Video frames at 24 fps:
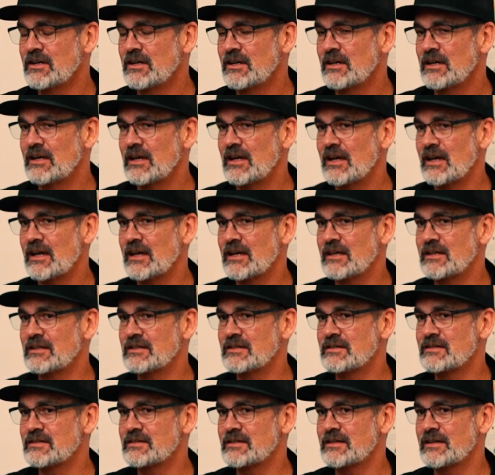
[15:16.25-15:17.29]
And
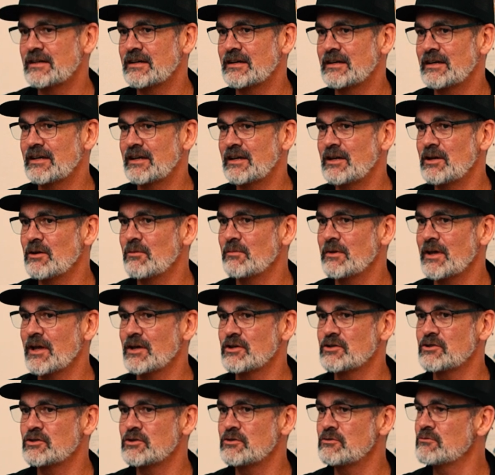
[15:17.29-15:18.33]
he only had
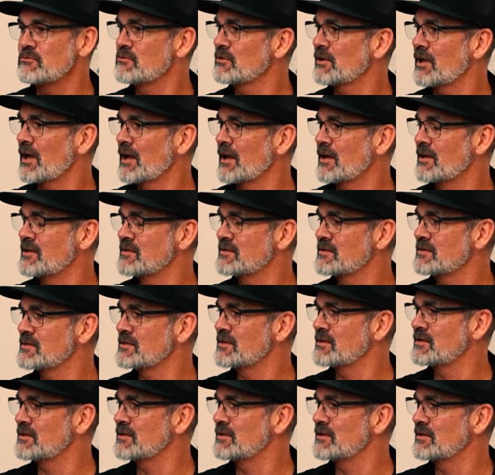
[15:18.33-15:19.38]
2 clients
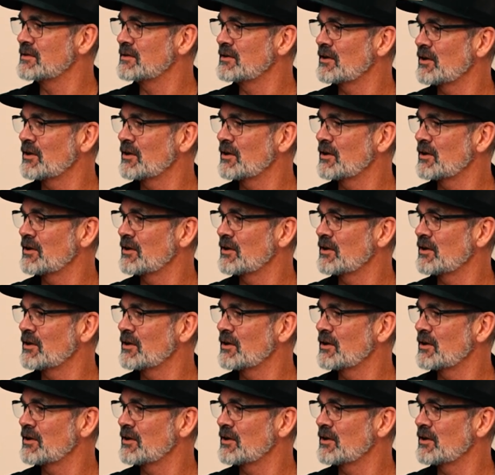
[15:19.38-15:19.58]
in